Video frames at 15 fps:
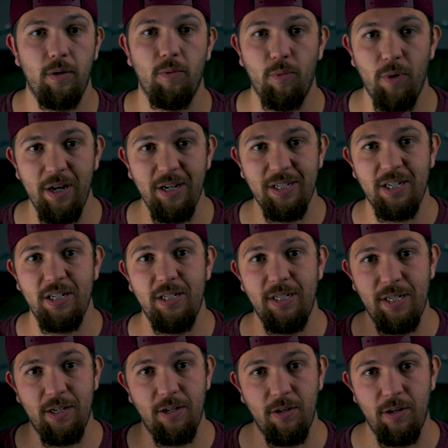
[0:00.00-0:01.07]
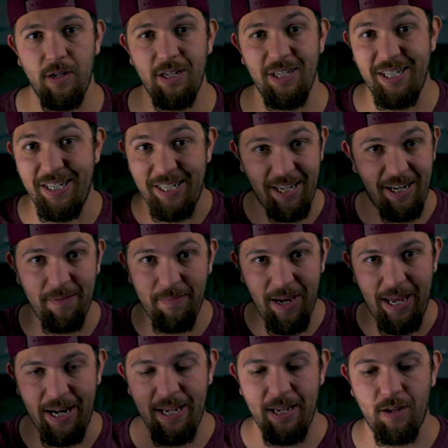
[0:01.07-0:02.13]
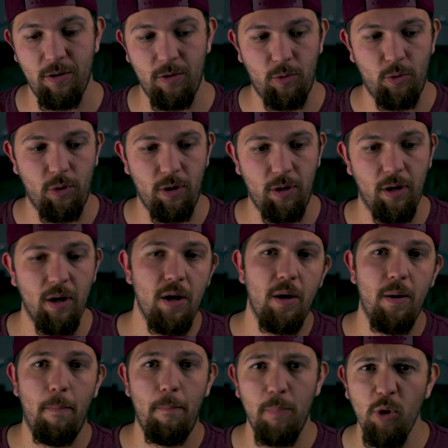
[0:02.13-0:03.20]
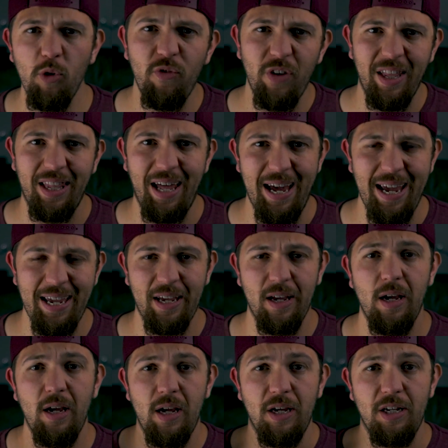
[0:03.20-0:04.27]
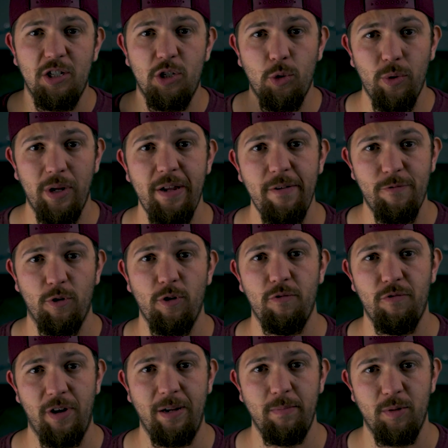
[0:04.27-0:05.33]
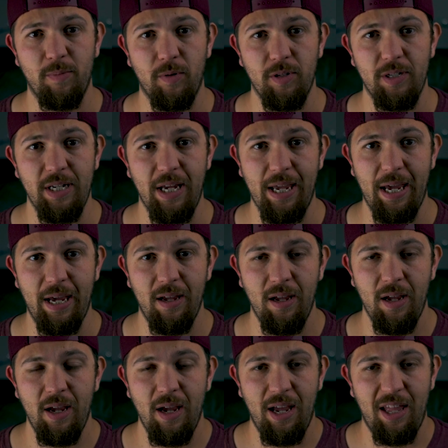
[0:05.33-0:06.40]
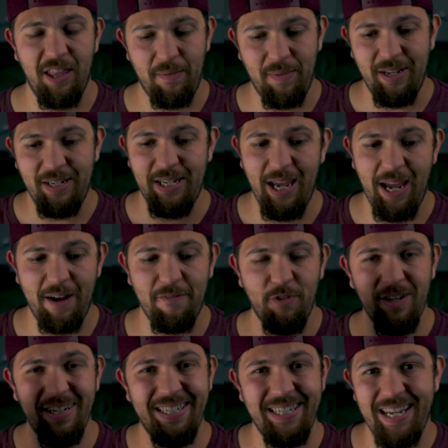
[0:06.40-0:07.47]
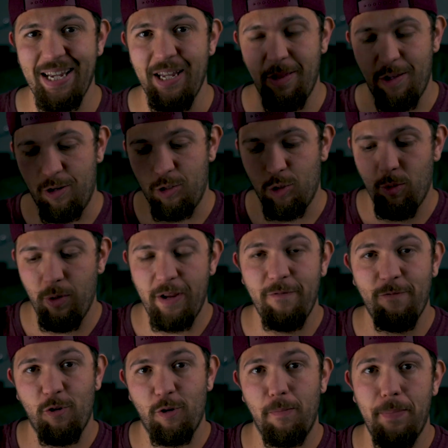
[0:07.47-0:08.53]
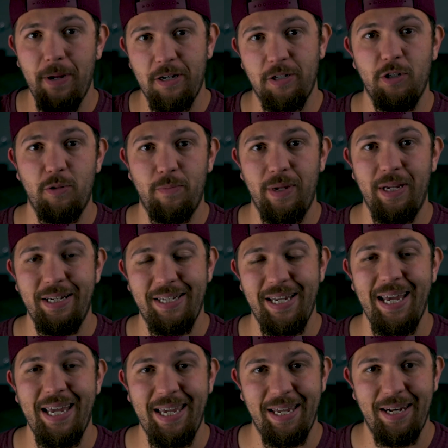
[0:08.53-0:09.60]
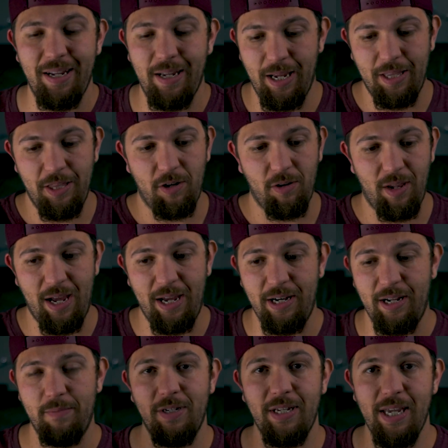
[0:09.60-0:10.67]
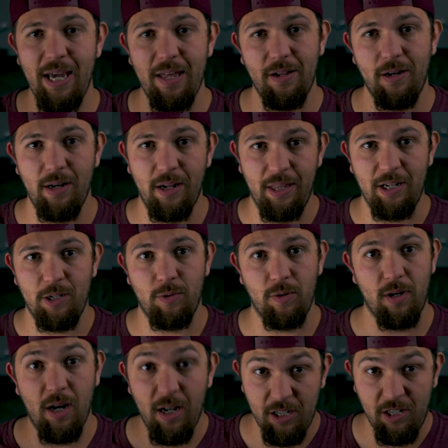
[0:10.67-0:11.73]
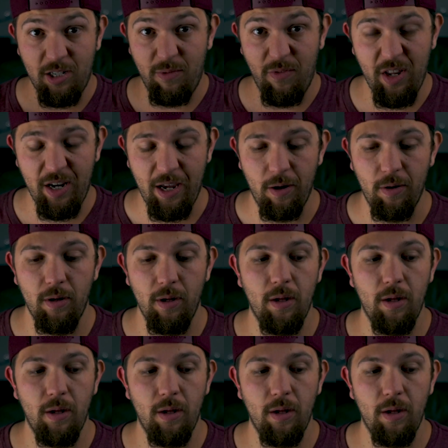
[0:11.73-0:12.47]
what is considered cinematic or movie-like is 24 frames per second. And that means every second there are 24 pictures being taken and they're lined up together, and that's what causes the video.